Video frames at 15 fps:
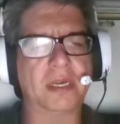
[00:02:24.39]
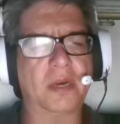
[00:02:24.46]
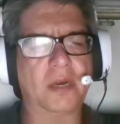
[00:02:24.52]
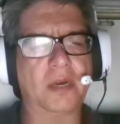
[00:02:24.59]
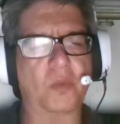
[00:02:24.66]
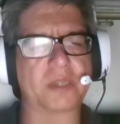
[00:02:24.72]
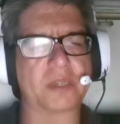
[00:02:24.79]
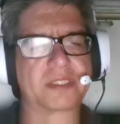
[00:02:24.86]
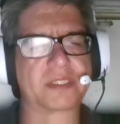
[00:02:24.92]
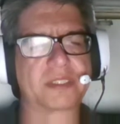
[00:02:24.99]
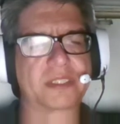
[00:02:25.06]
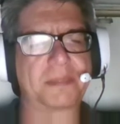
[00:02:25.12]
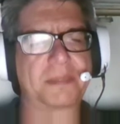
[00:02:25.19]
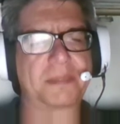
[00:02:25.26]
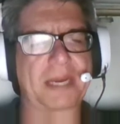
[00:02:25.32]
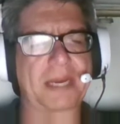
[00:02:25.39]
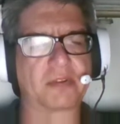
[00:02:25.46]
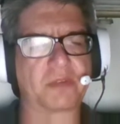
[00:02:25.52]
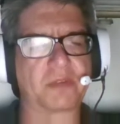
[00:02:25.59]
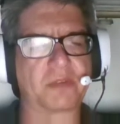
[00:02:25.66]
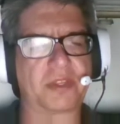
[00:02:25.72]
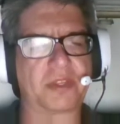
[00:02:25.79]
What's the matter
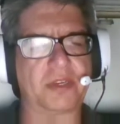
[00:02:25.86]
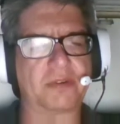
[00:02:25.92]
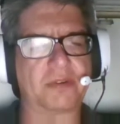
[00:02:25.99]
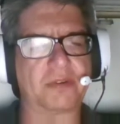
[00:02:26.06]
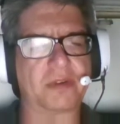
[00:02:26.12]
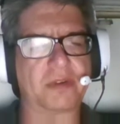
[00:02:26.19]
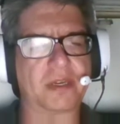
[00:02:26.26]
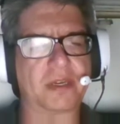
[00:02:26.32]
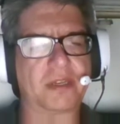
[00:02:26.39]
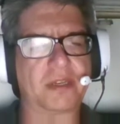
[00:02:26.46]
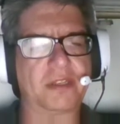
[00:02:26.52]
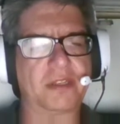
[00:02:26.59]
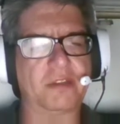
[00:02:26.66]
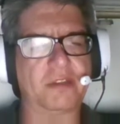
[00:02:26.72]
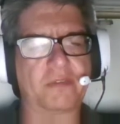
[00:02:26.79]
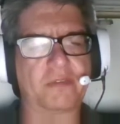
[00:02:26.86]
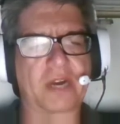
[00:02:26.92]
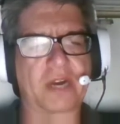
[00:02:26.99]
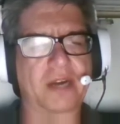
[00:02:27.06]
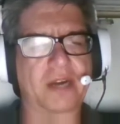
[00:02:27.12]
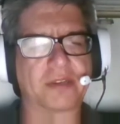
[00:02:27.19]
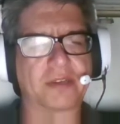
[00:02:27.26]
with you? You've
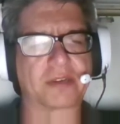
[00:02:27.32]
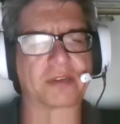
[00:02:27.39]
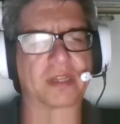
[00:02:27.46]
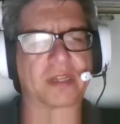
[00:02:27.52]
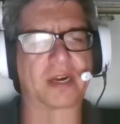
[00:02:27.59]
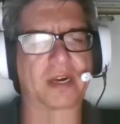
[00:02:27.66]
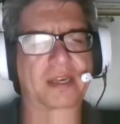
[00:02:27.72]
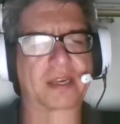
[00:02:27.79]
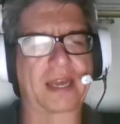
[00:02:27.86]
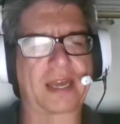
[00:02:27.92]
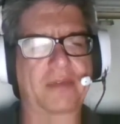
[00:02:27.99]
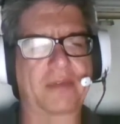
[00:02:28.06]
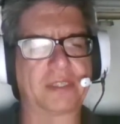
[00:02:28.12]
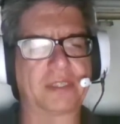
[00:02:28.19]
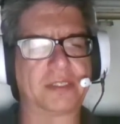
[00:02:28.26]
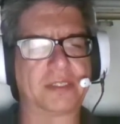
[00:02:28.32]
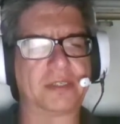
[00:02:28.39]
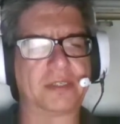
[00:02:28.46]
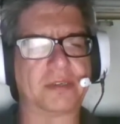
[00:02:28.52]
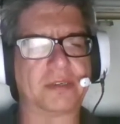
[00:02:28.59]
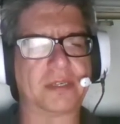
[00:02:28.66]
got your clock, haven't you?